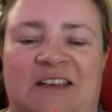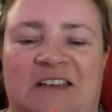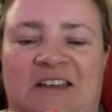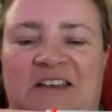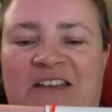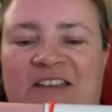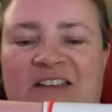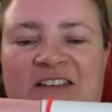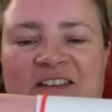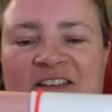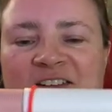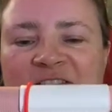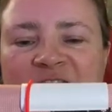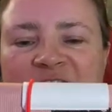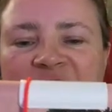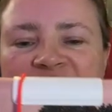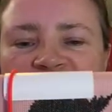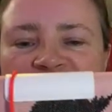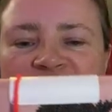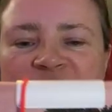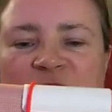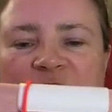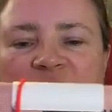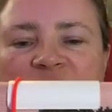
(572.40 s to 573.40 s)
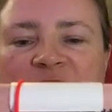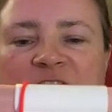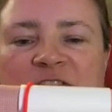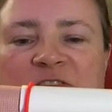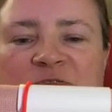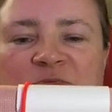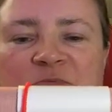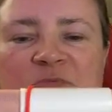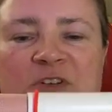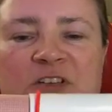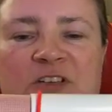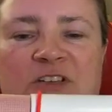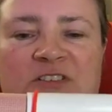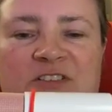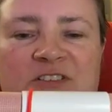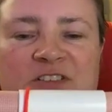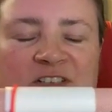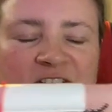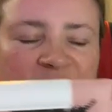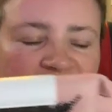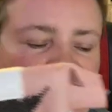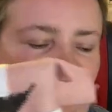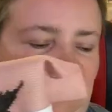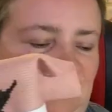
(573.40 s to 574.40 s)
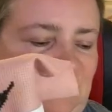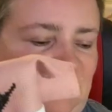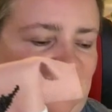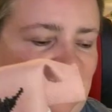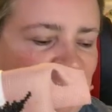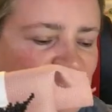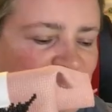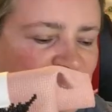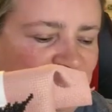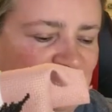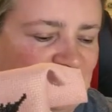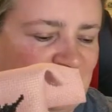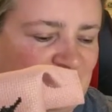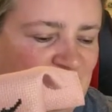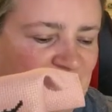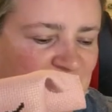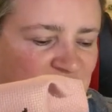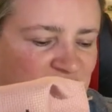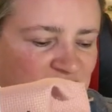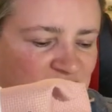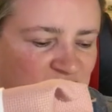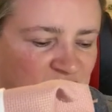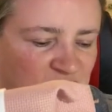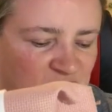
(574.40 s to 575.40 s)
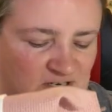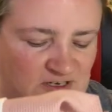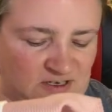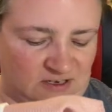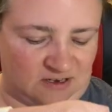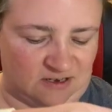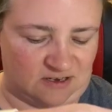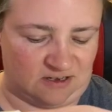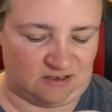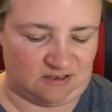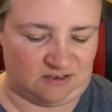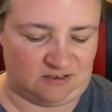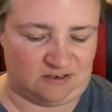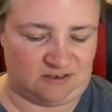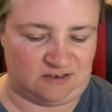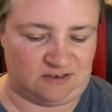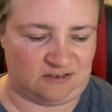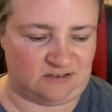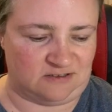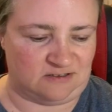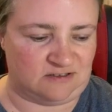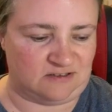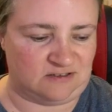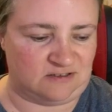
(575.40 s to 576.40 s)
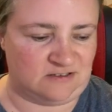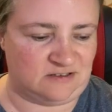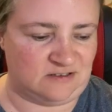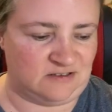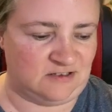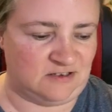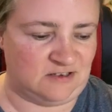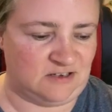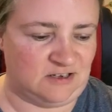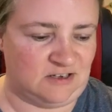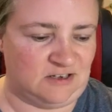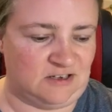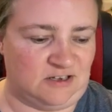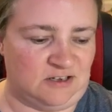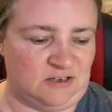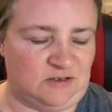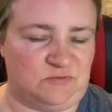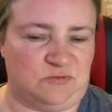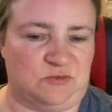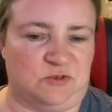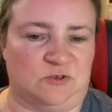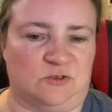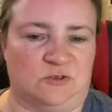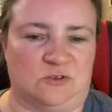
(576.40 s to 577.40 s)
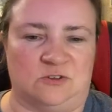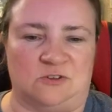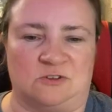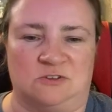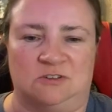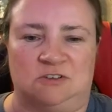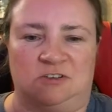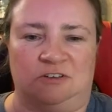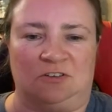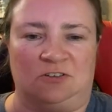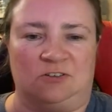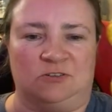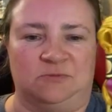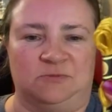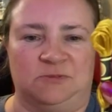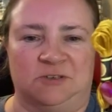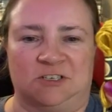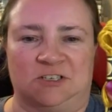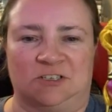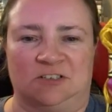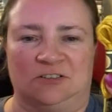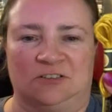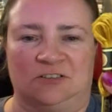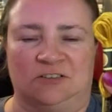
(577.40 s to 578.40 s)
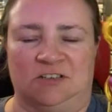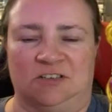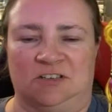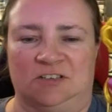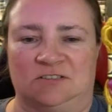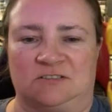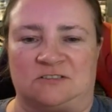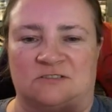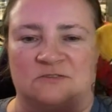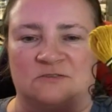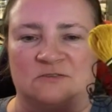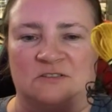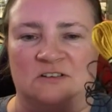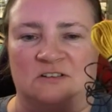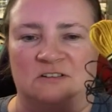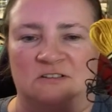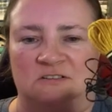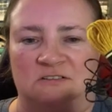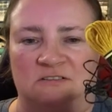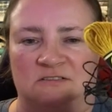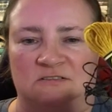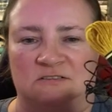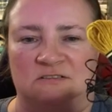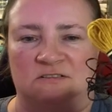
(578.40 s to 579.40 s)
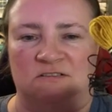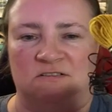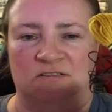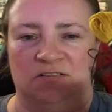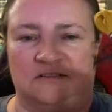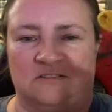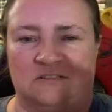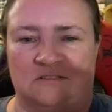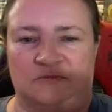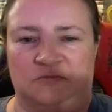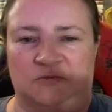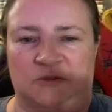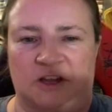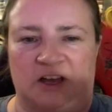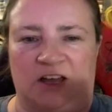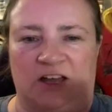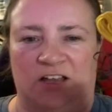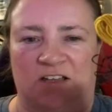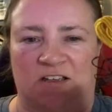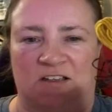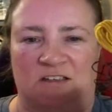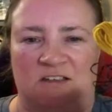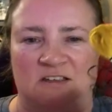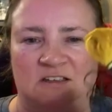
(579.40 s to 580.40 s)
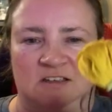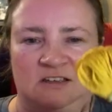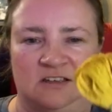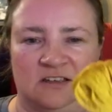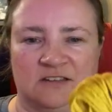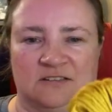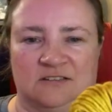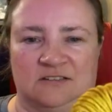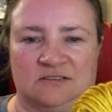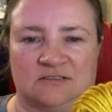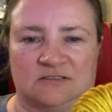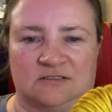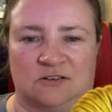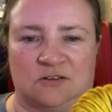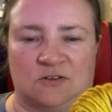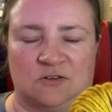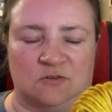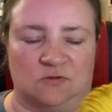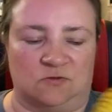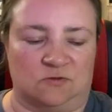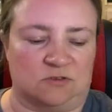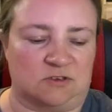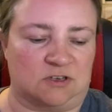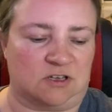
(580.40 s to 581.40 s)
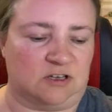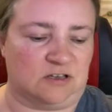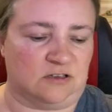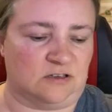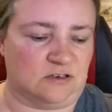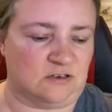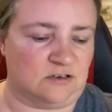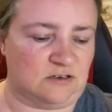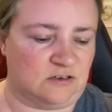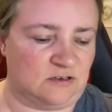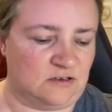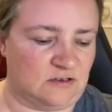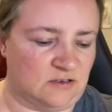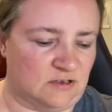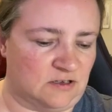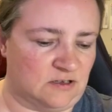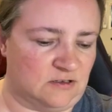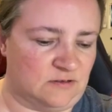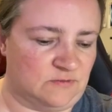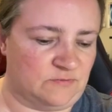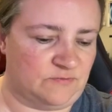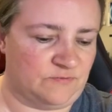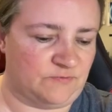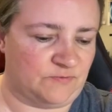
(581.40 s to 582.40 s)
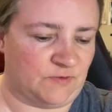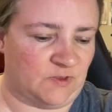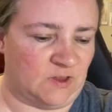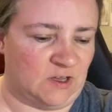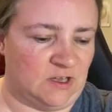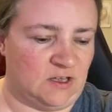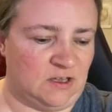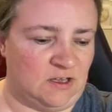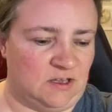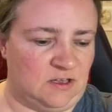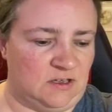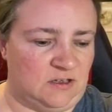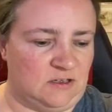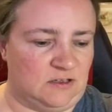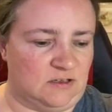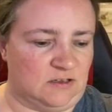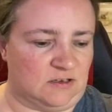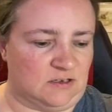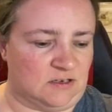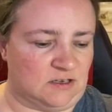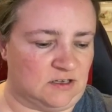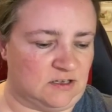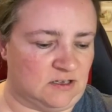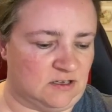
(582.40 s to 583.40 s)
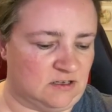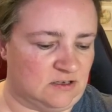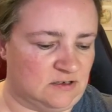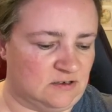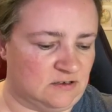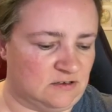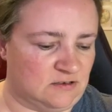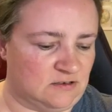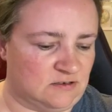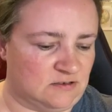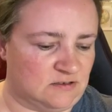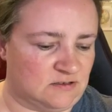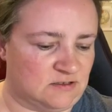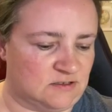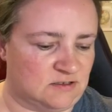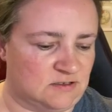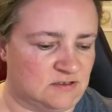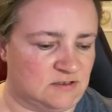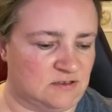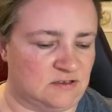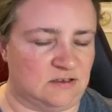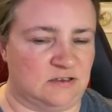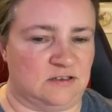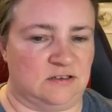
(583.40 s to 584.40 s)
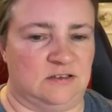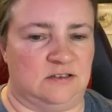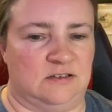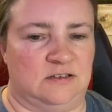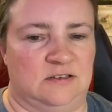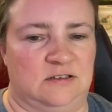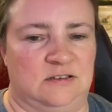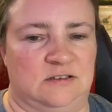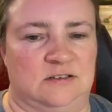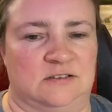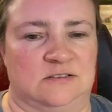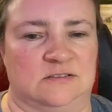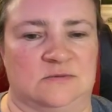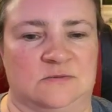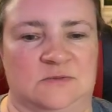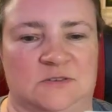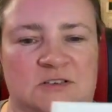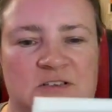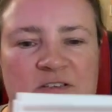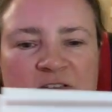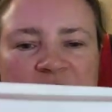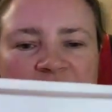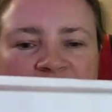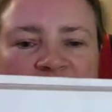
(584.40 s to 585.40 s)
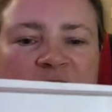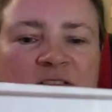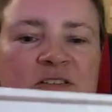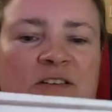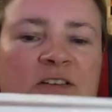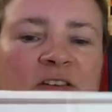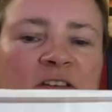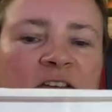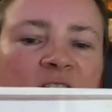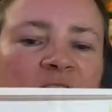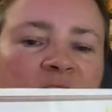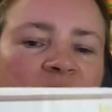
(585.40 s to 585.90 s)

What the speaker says: I didn't have to really do much. He had his thread colors pulled. The whole picture only has two colors, black and this gold color. And here's what it looks like.